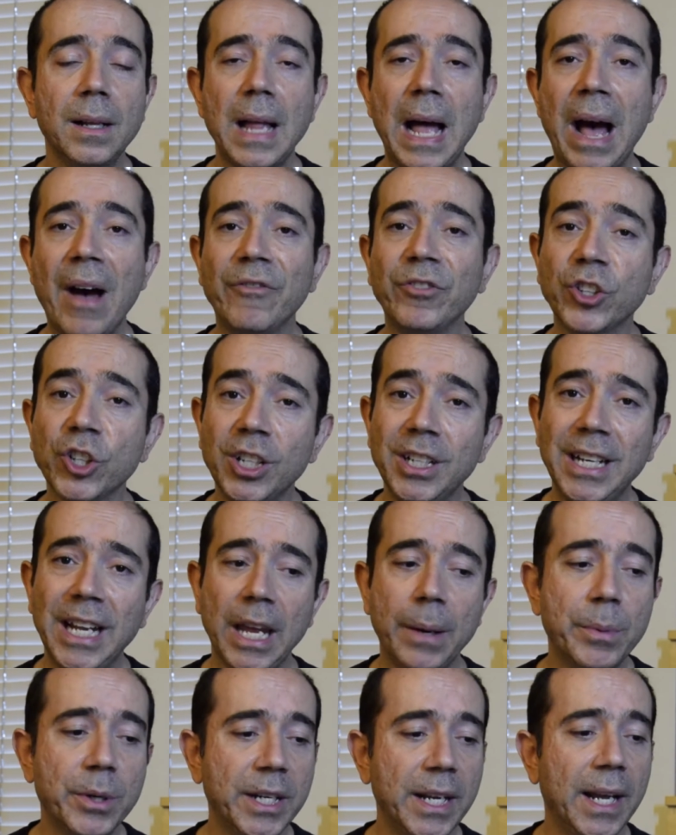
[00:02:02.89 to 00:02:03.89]
after
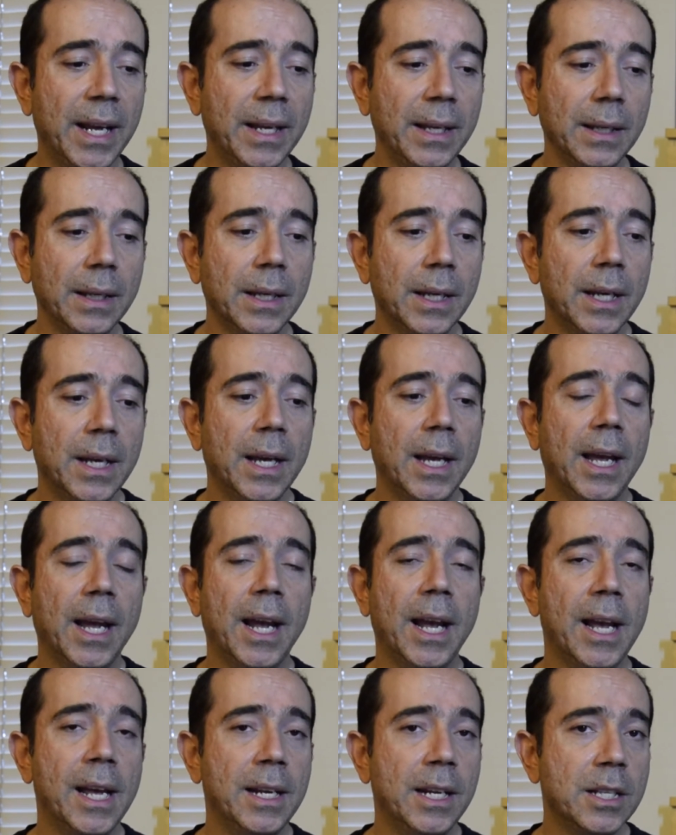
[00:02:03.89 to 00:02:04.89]
Labor Day,
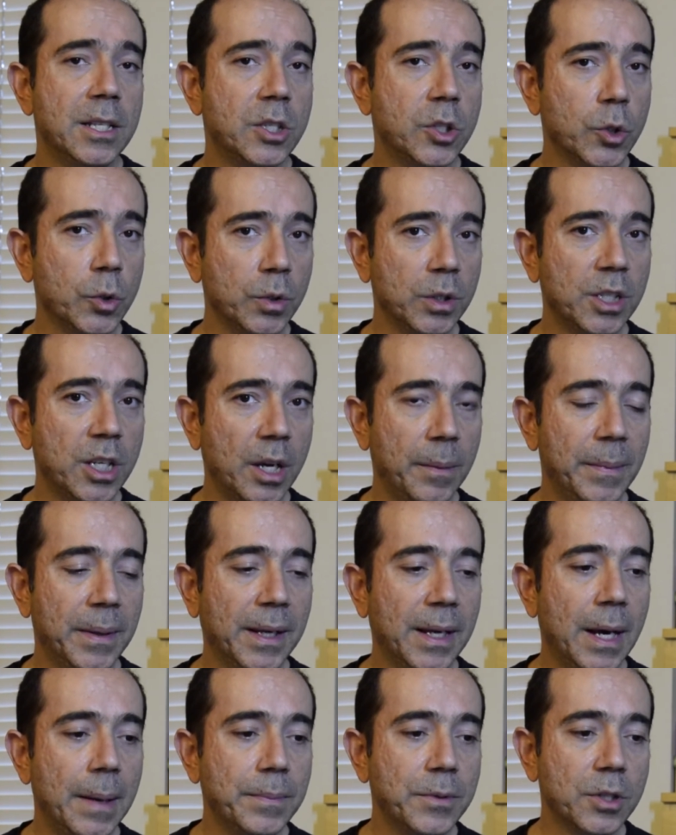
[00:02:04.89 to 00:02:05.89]
and it's soon coming
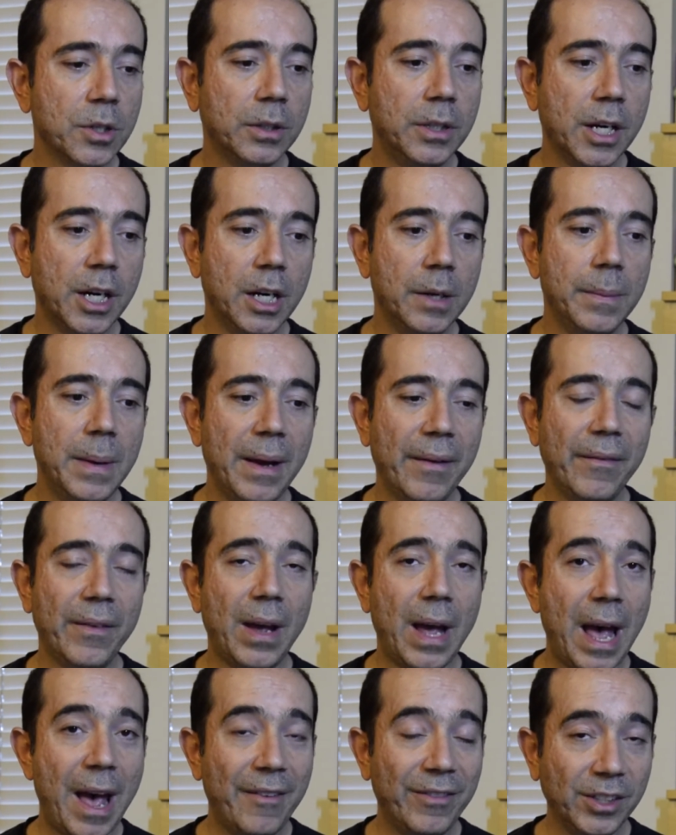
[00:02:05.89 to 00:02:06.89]
up, so they're going to be
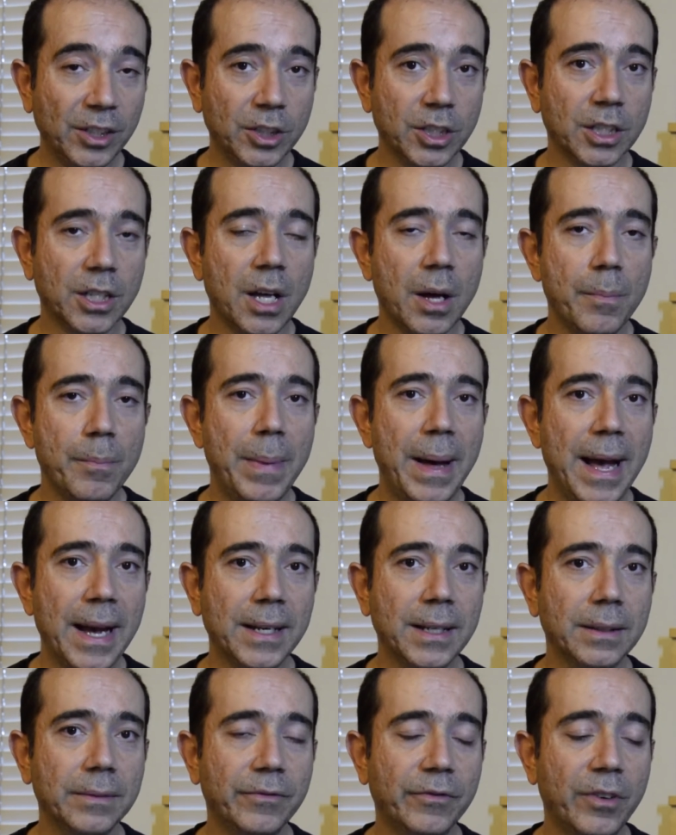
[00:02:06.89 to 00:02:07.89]
having to come
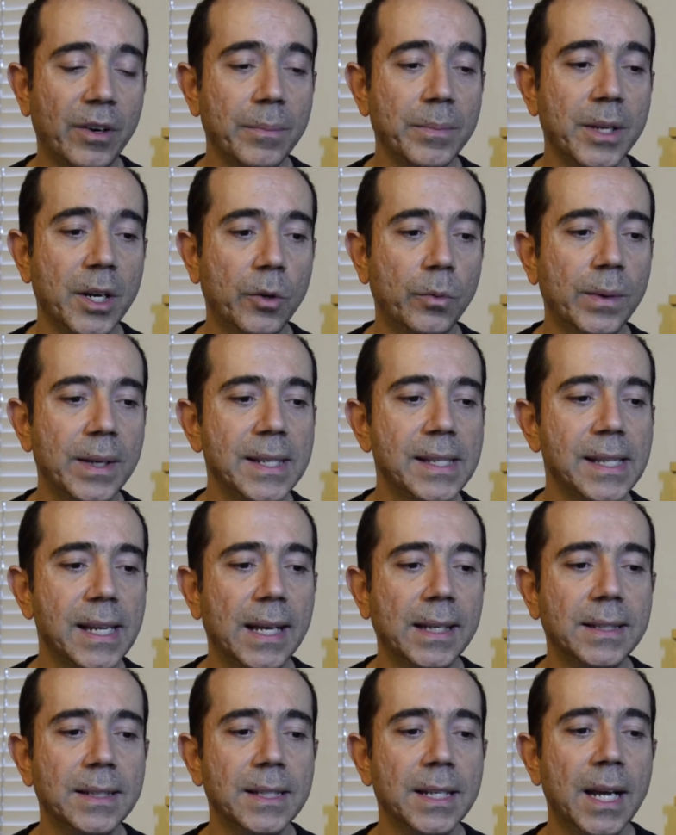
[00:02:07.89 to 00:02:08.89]
back from their
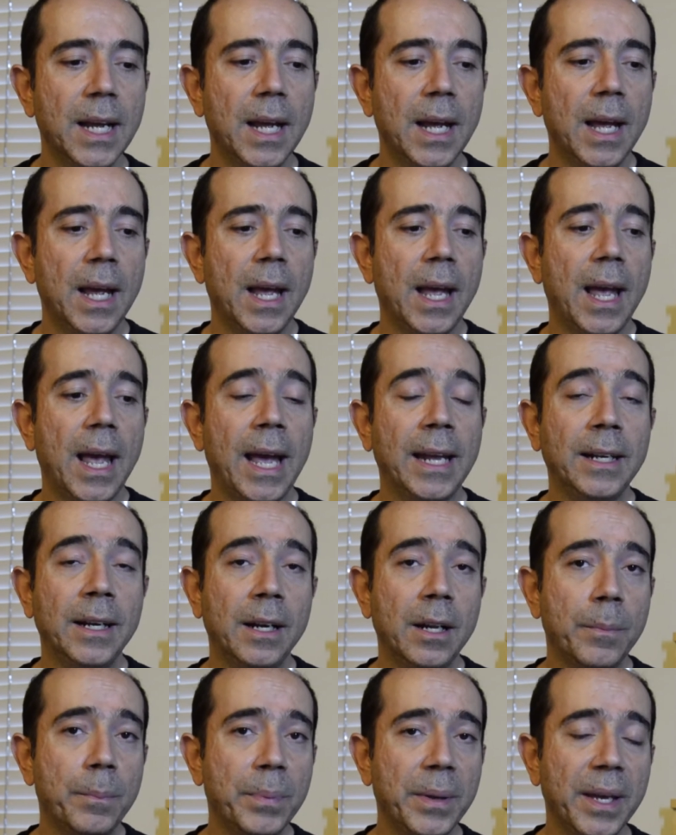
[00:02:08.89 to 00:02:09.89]
recess. And it
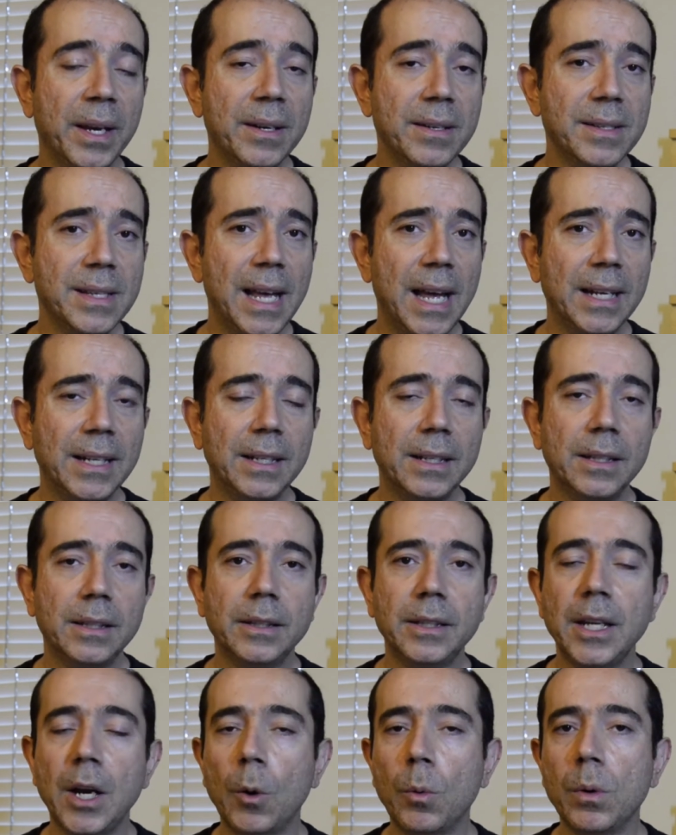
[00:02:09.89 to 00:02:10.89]
appears that
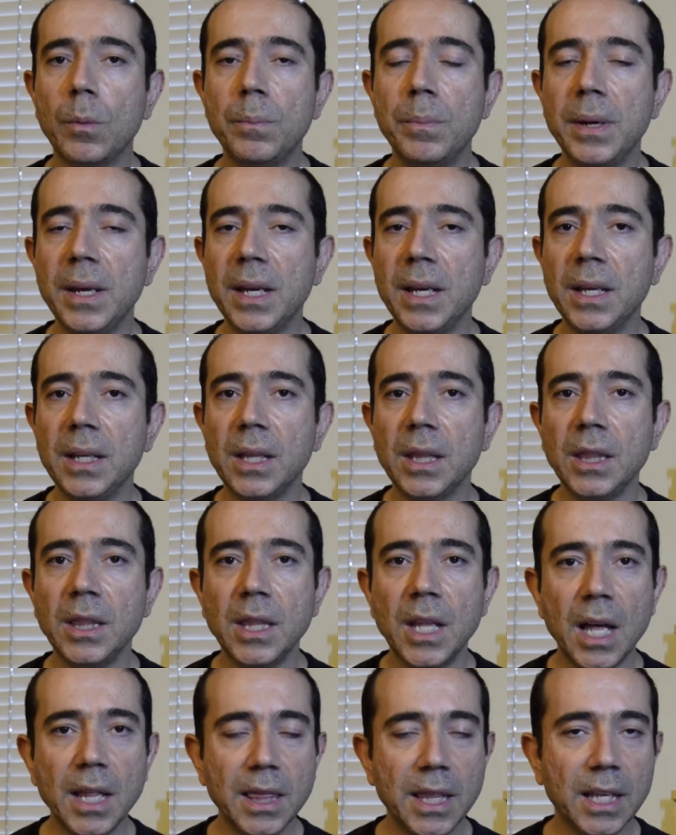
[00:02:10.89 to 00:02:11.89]
there will be
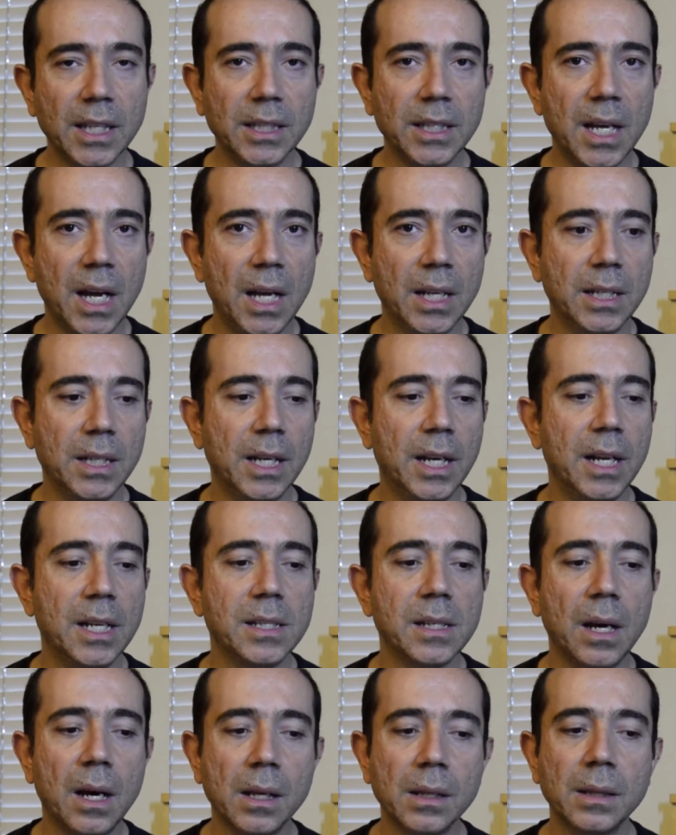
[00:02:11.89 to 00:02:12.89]
nothing done. It
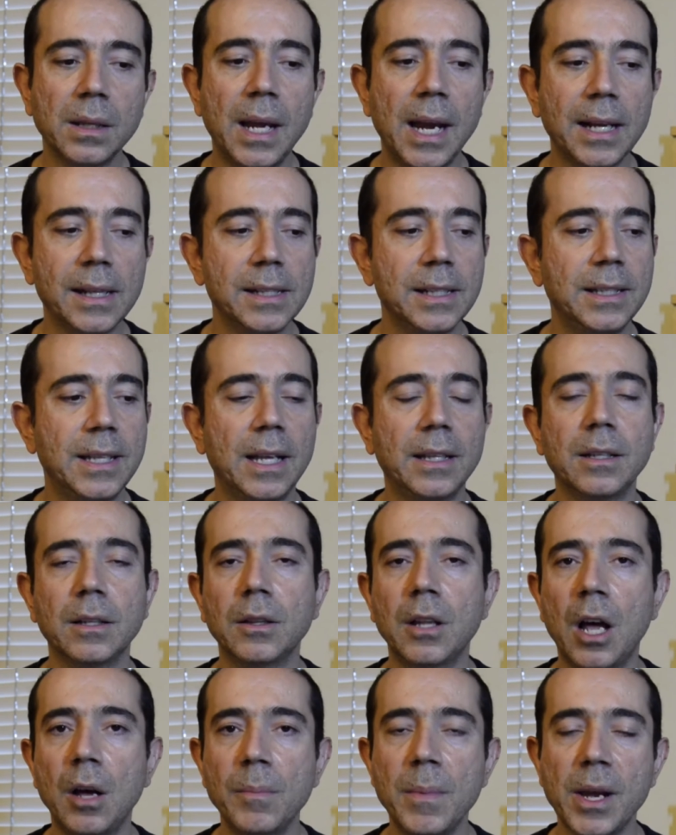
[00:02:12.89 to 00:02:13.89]
is unlikely that the
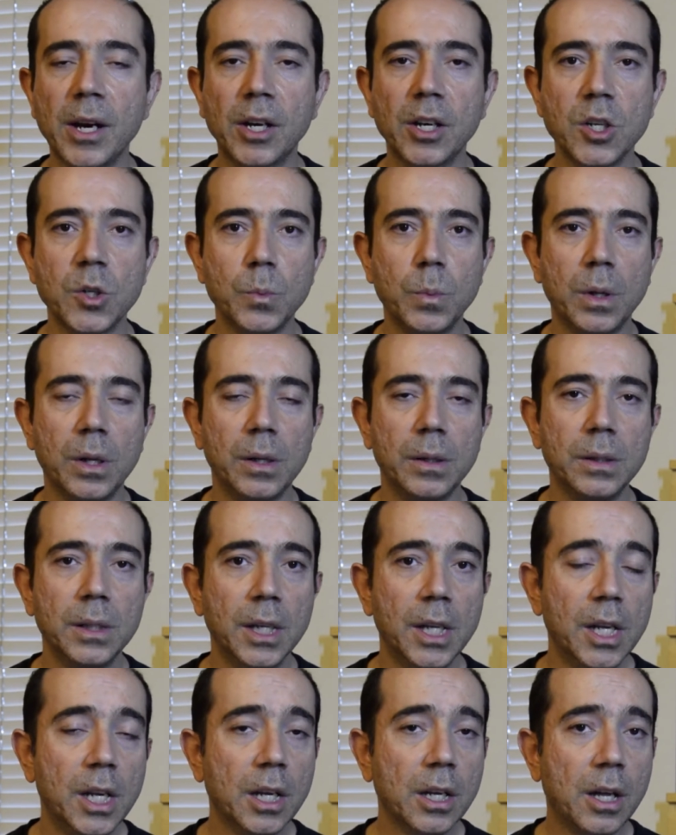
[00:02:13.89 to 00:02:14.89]
lawmakers will
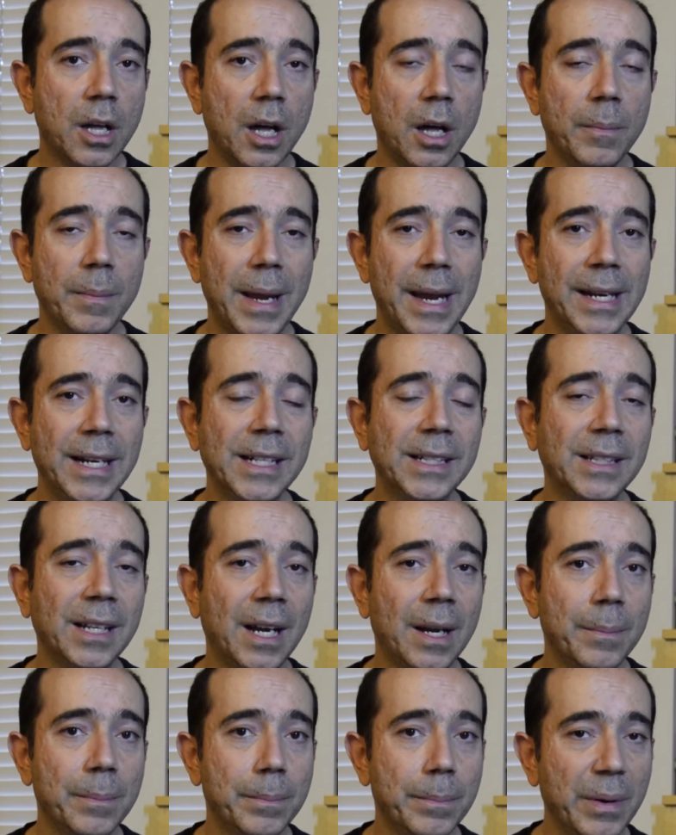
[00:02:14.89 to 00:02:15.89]
come
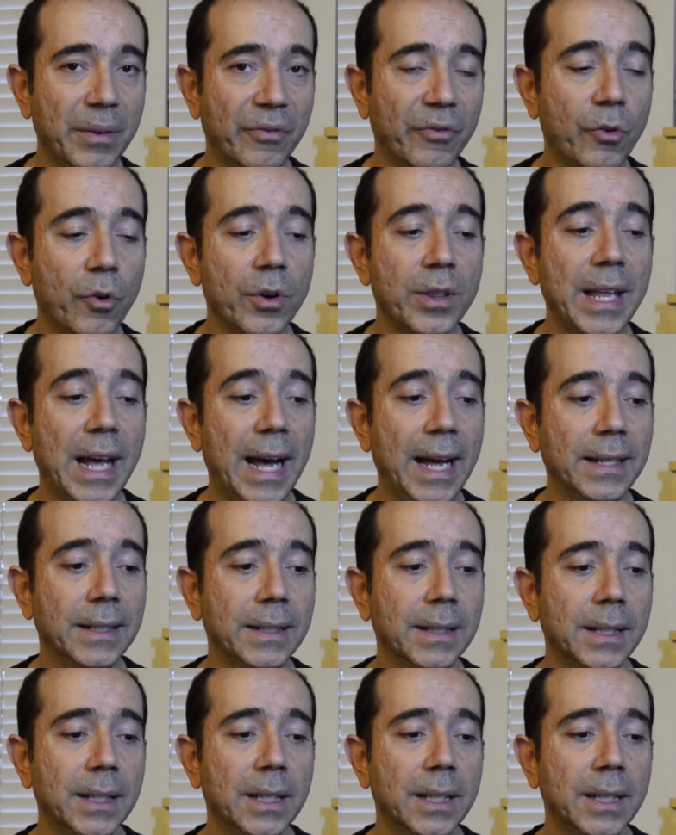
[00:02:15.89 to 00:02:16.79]
anytime before that